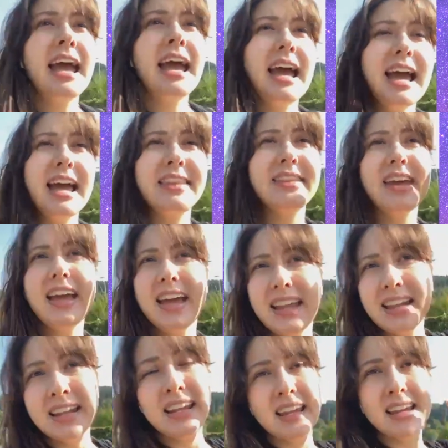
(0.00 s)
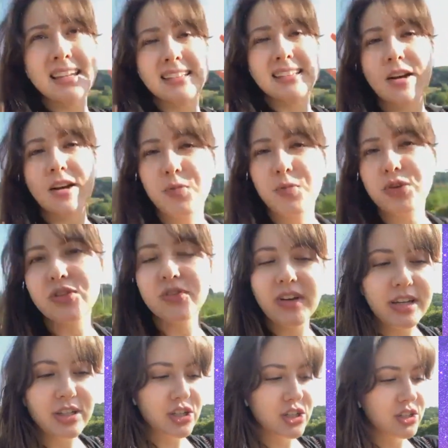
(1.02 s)
And then
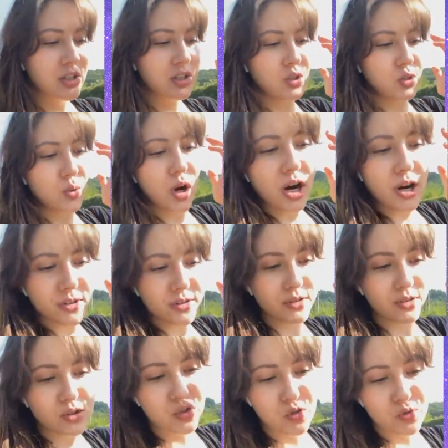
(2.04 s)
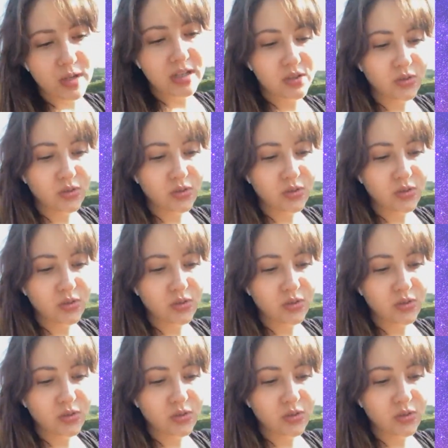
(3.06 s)
self-preservation, you are on the street,